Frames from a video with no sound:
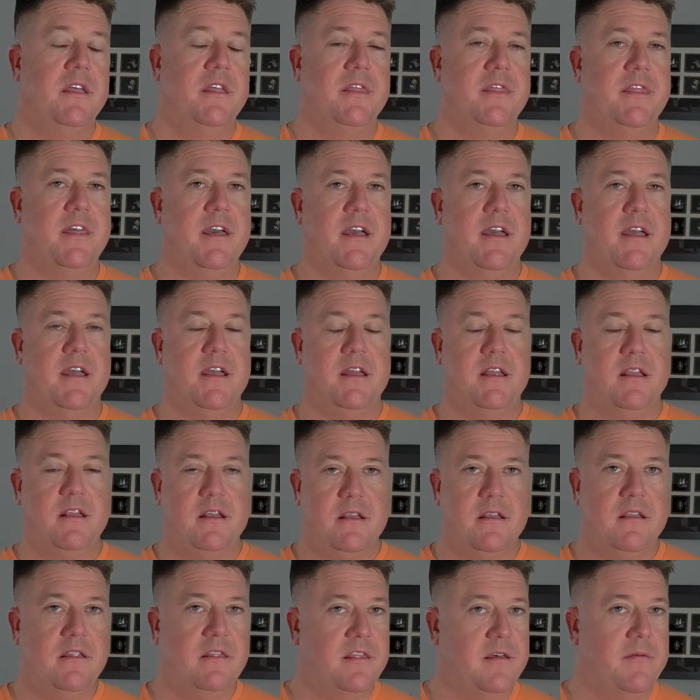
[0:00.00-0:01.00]

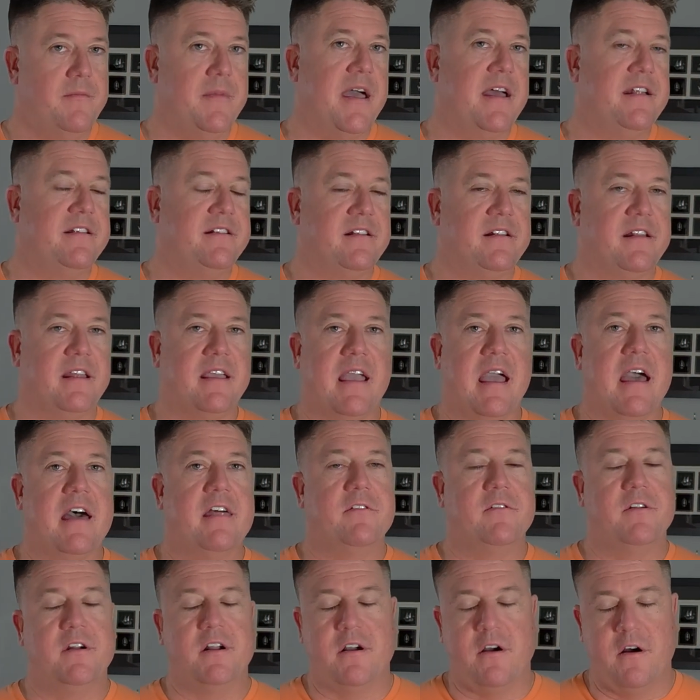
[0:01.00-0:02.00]
than the Magic the
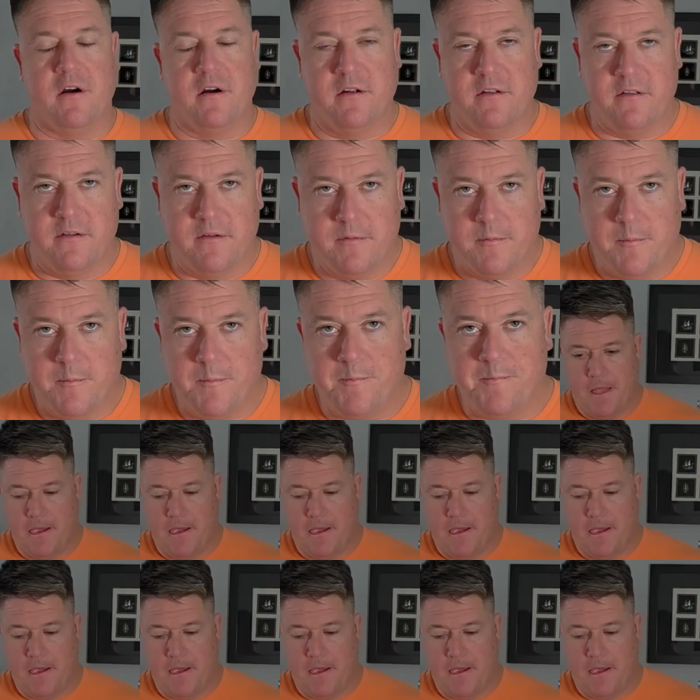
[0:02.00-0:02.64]
Gathering cards.